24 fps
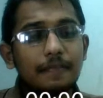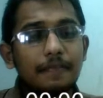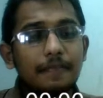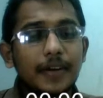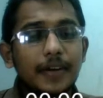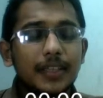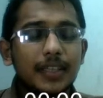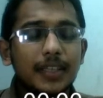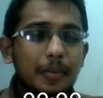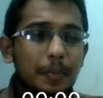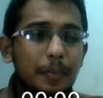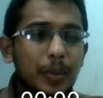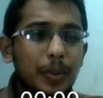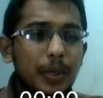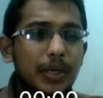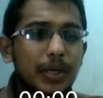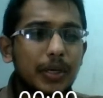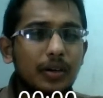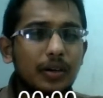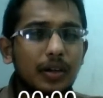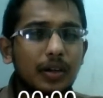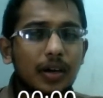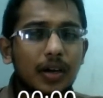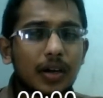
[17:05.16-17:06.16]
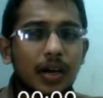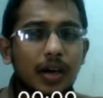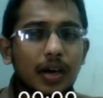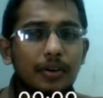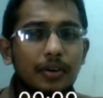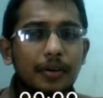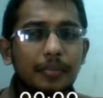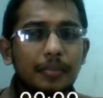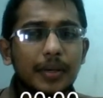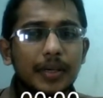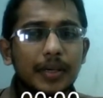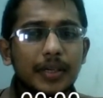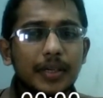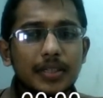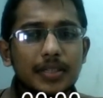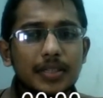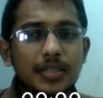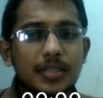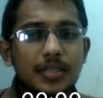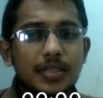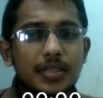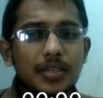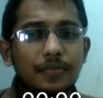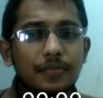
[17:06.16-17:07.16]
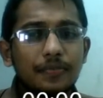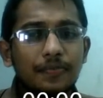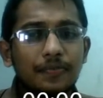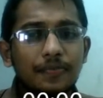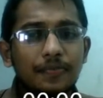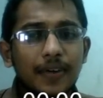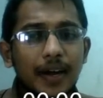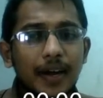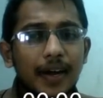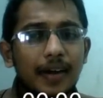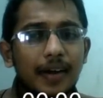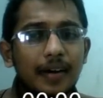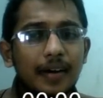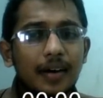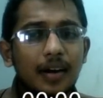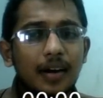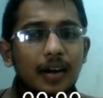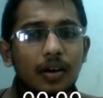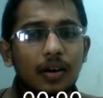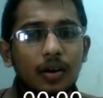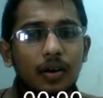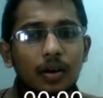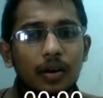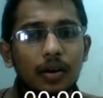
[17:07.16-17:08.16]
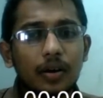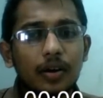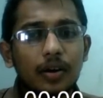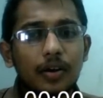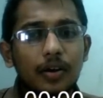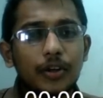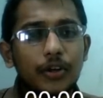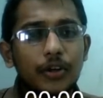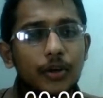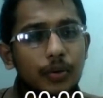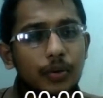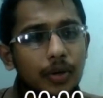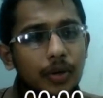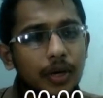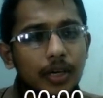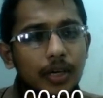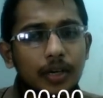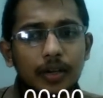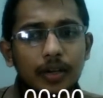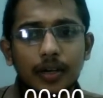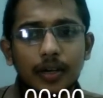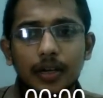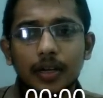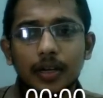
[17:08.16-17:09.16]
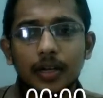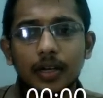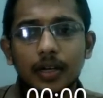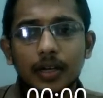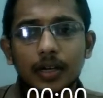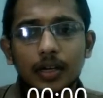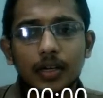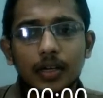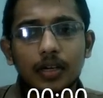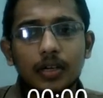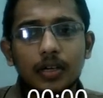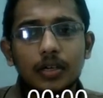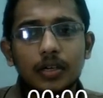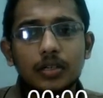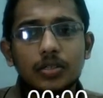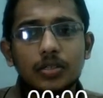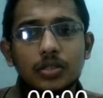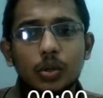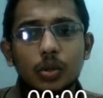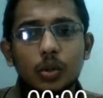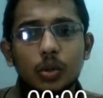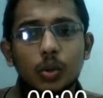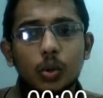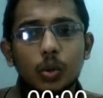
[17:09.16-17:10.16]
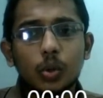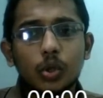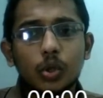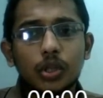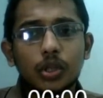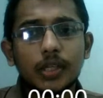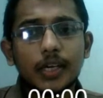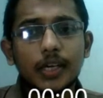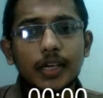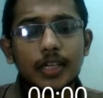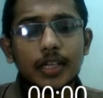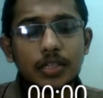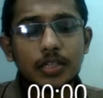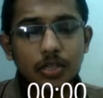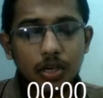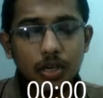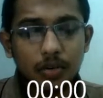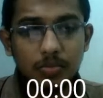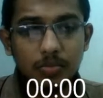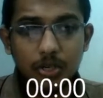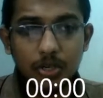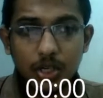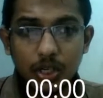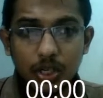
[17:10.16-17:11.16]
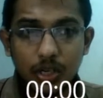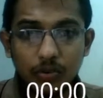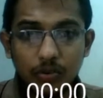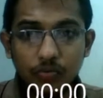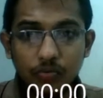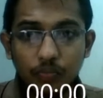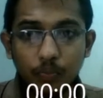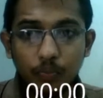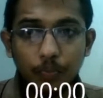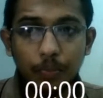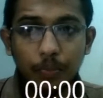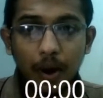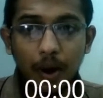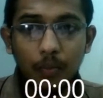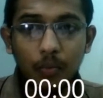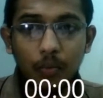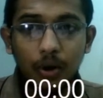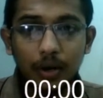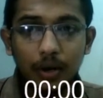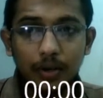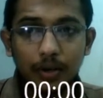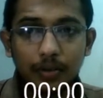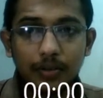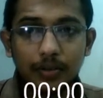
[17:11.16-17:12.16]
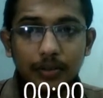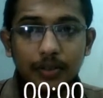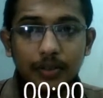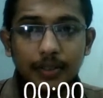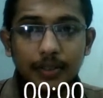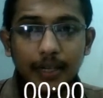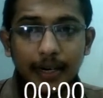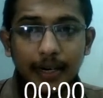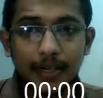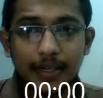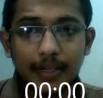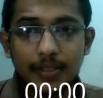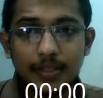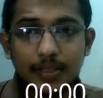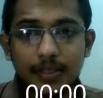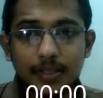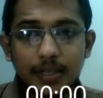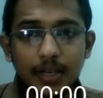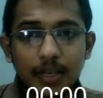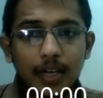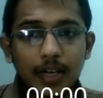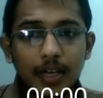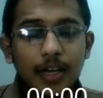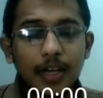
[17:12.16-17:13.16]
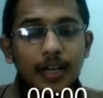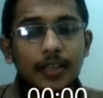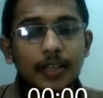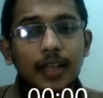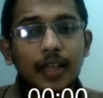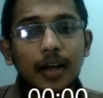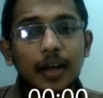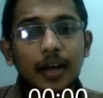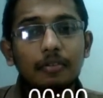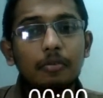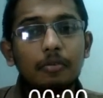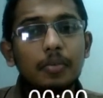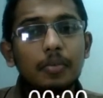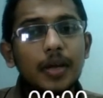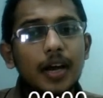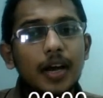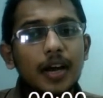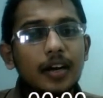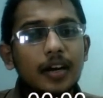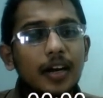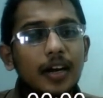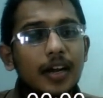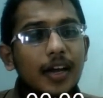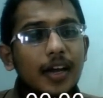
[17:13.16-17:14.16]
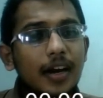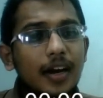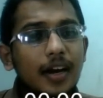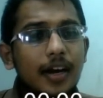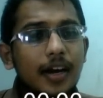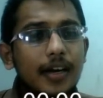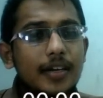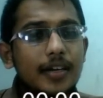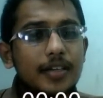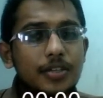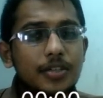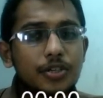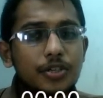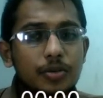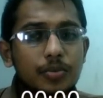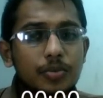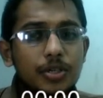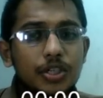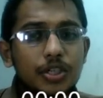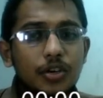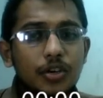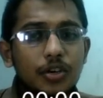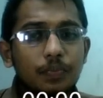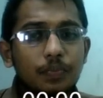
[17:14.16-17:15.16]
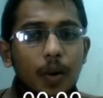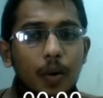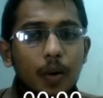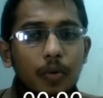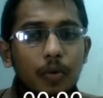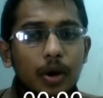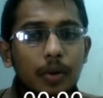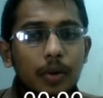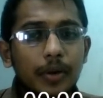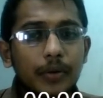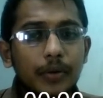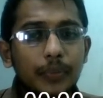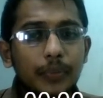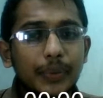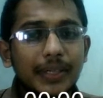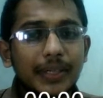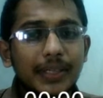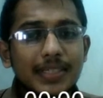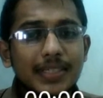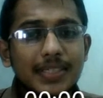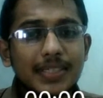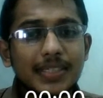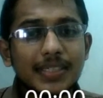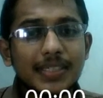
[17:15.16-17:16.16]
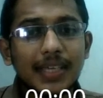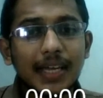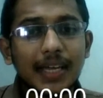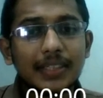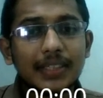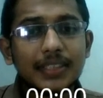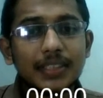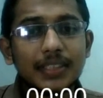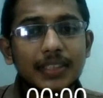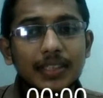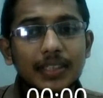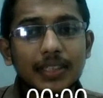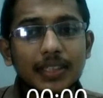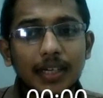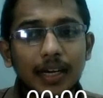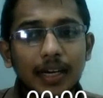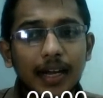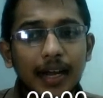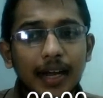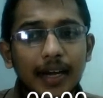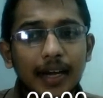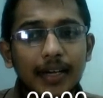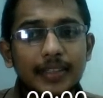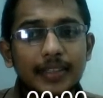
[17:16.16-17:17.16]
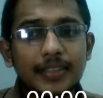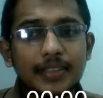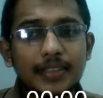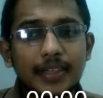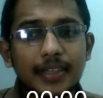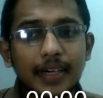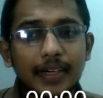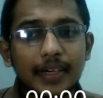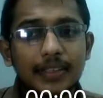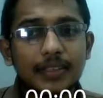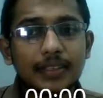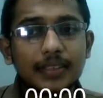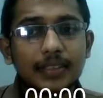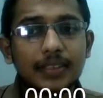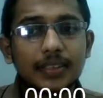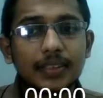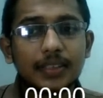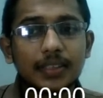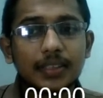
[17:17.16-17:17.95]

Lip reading: whether a particular government is federal or unitary. So the distribution of power, that is, there will be a clear-cut distribution of power between the center and the states